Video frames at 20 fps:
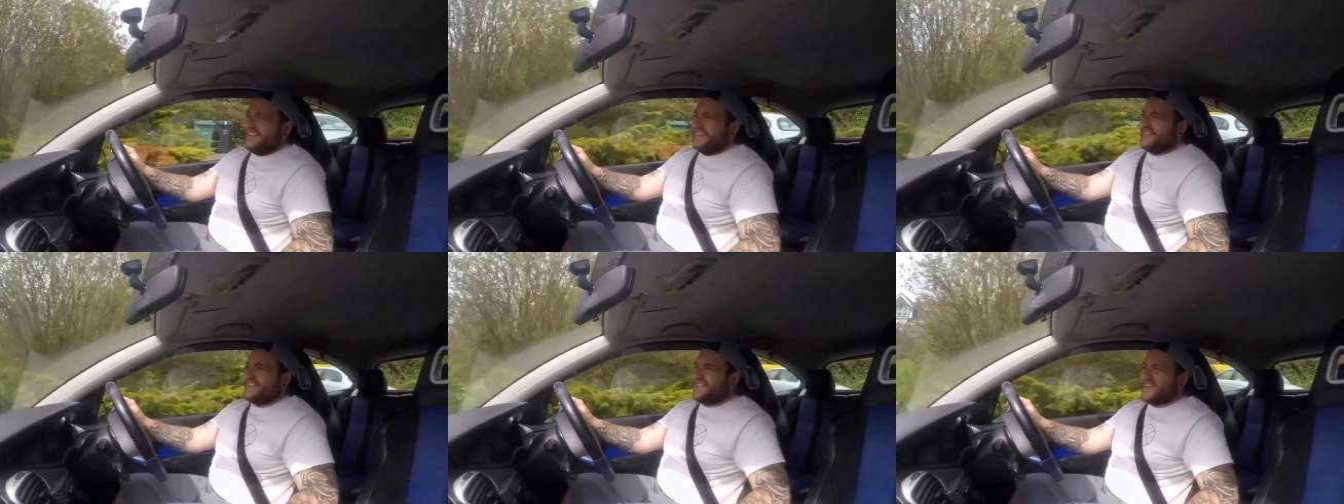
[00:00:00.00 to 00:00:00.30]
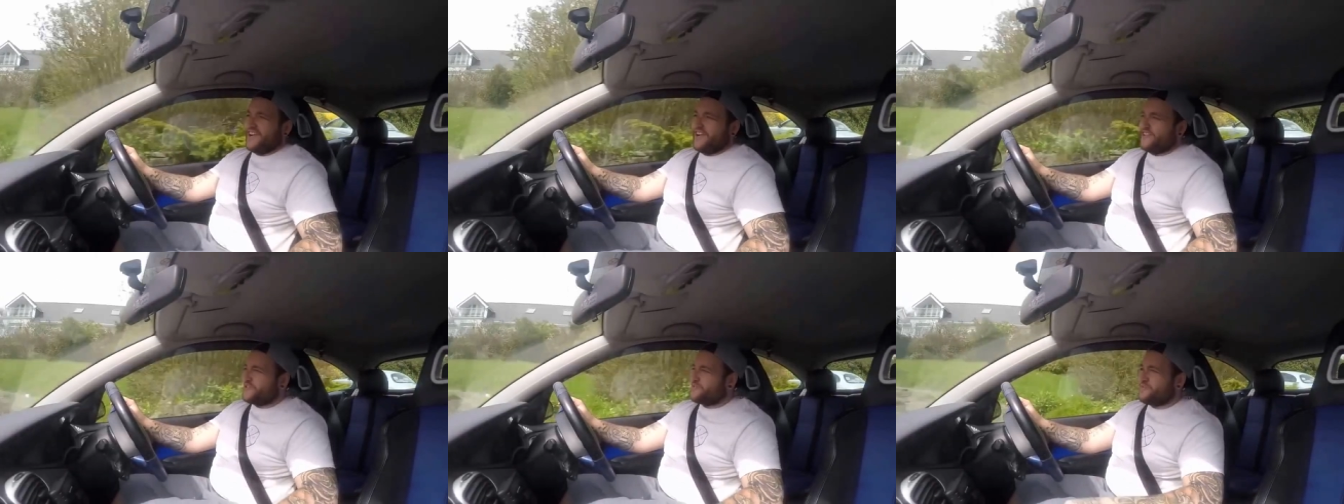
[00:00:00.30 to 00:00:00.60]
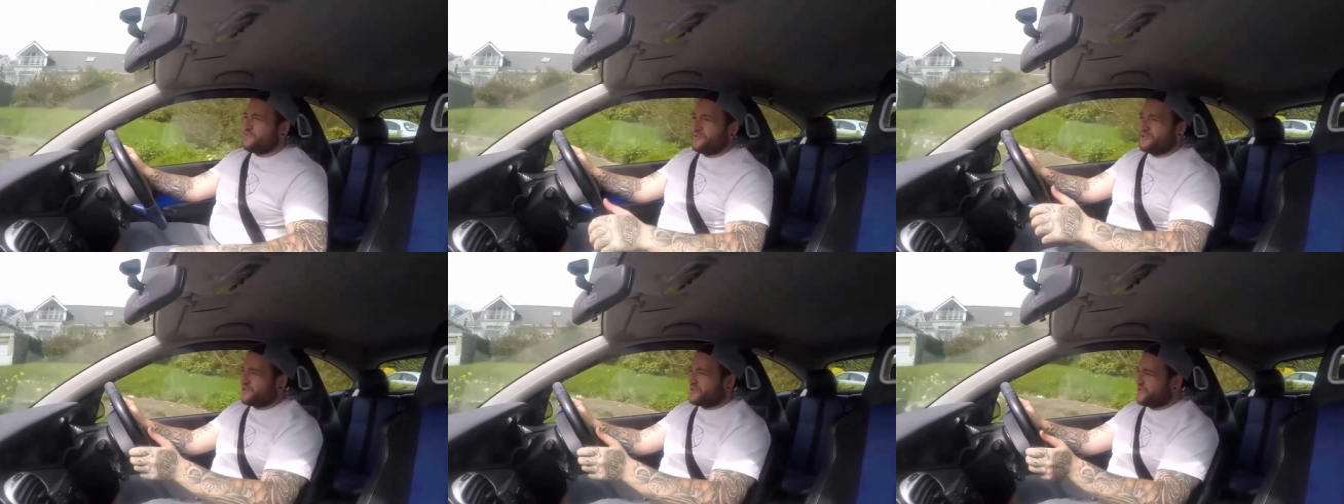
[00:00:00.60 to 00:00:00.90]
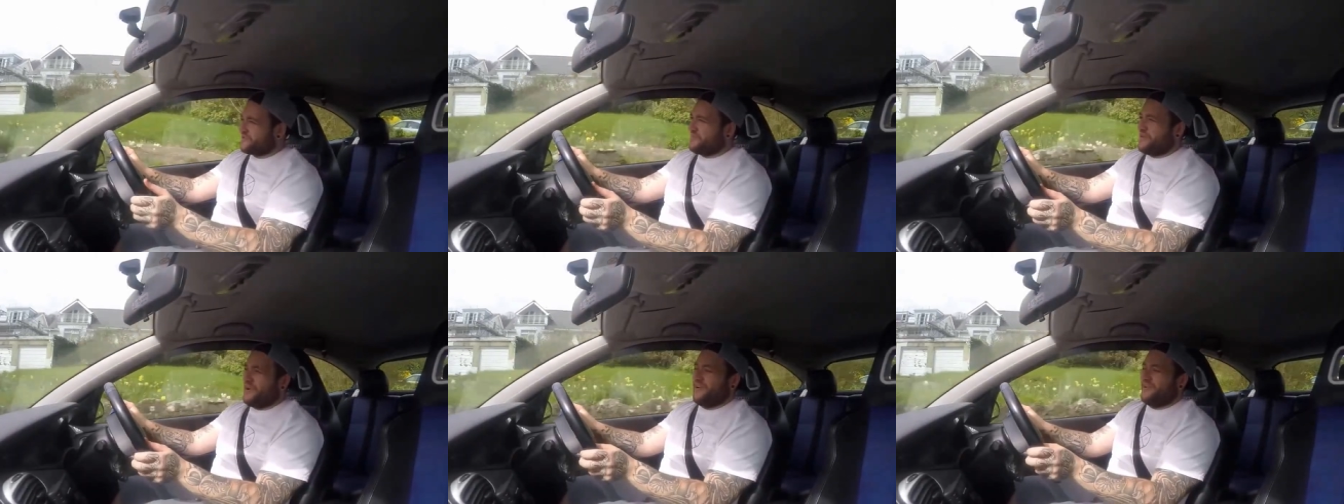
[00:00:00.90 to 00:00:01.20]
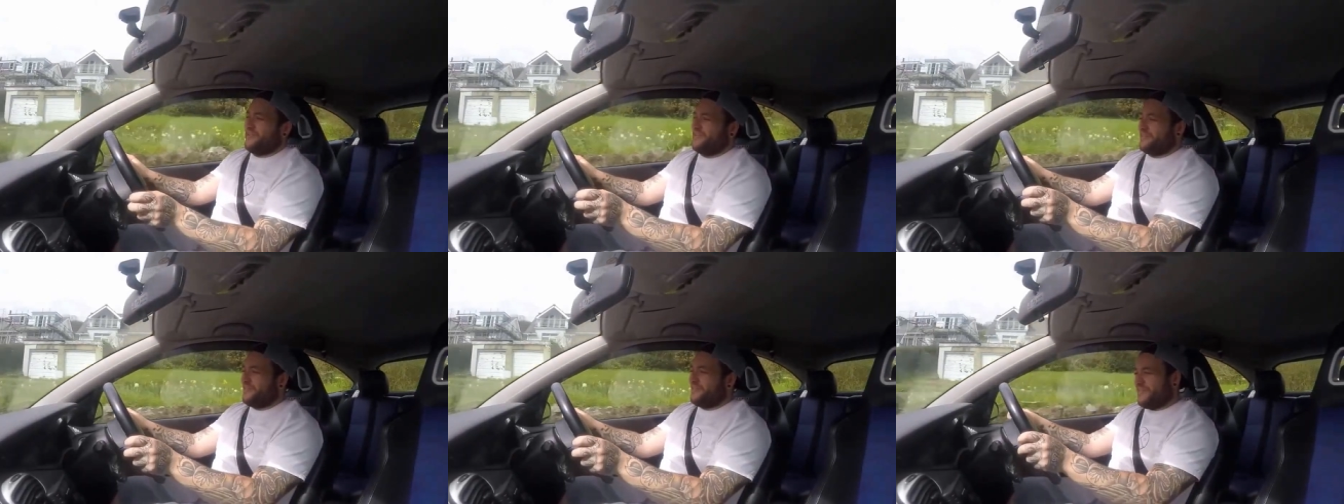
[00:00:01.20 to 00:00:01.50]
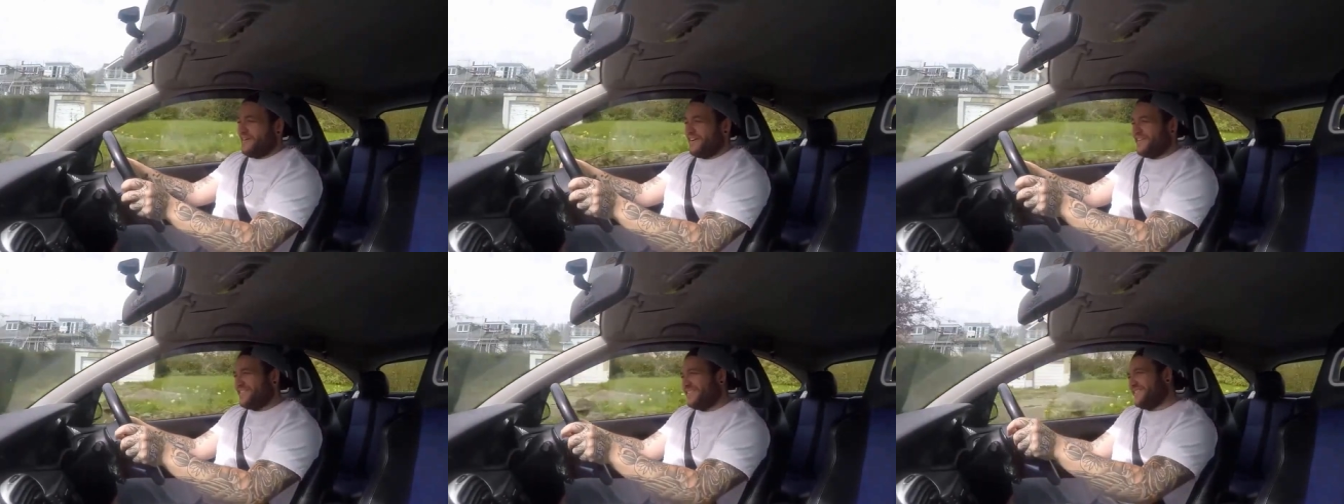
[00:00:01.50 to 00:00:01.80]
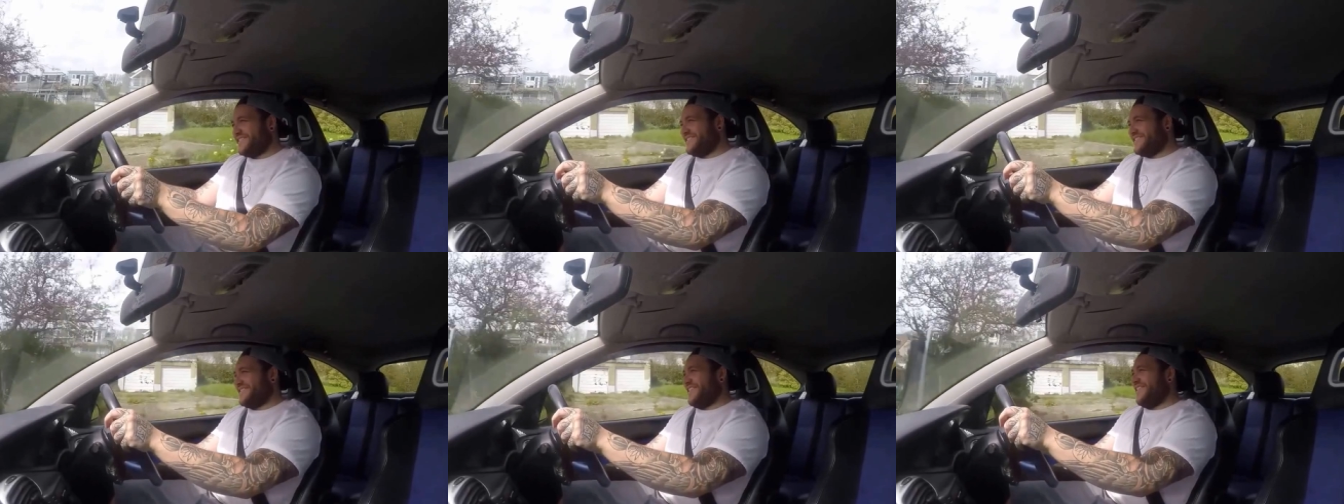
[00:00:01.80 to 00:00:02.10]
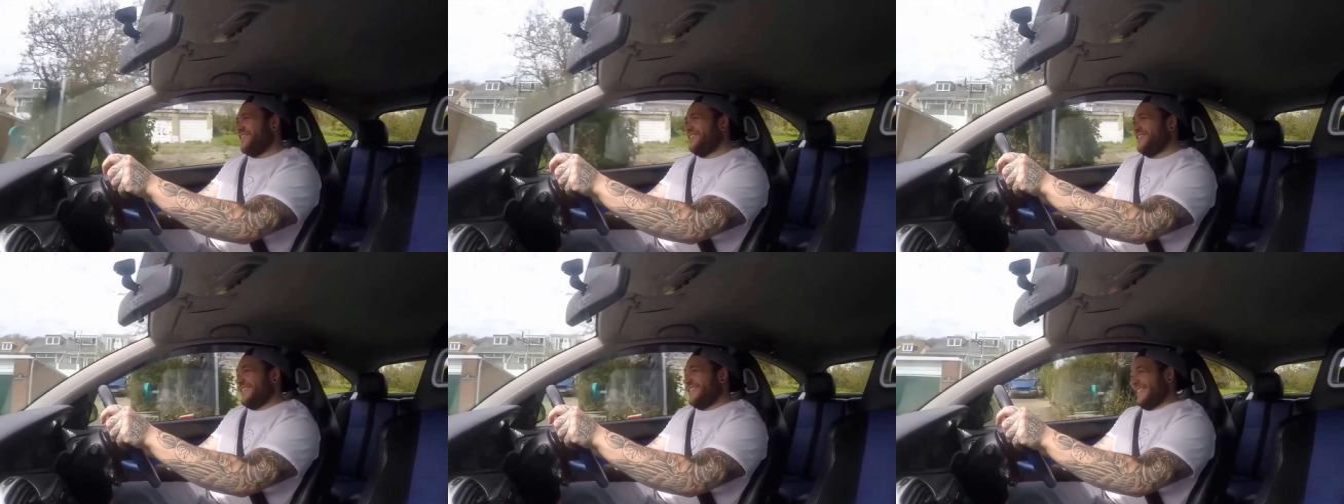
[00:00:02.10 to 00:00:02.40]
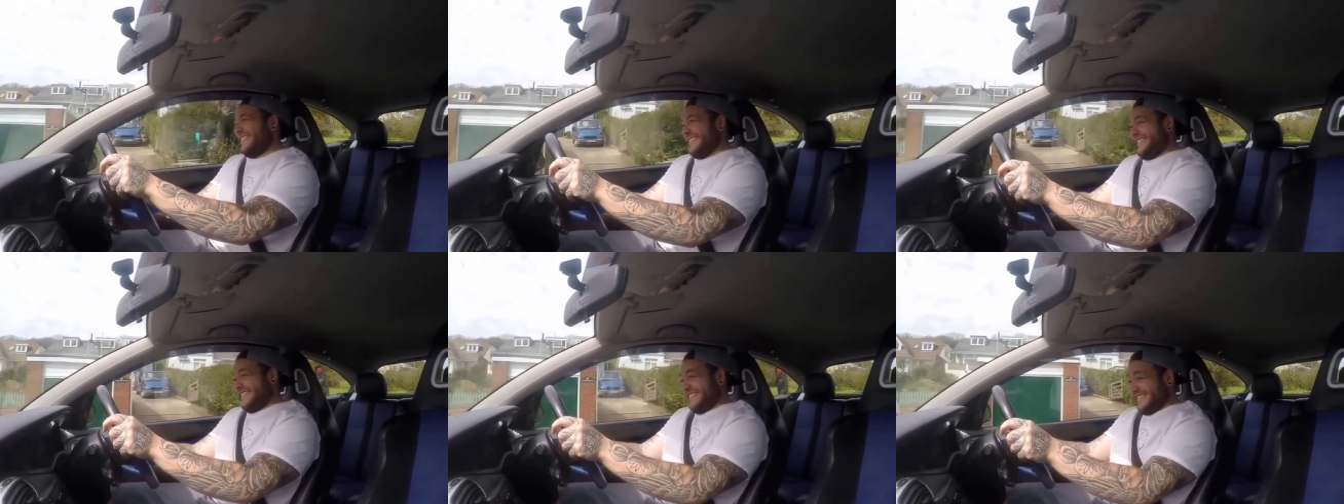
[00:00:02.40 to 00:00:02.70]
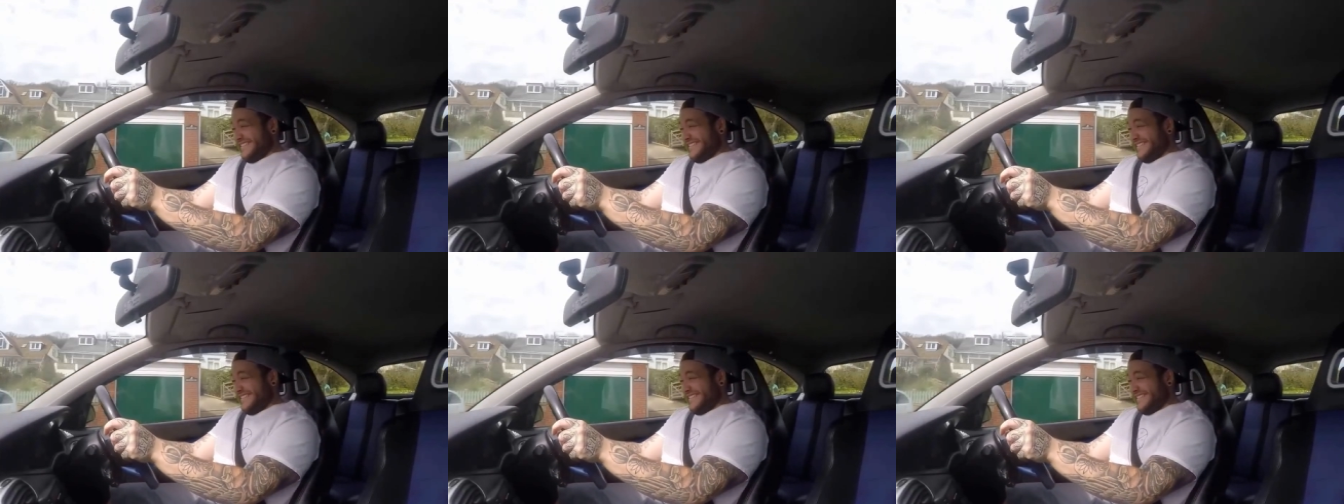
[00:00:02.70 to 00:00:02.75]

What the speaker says: This car just puts a smile on your face. It's so good.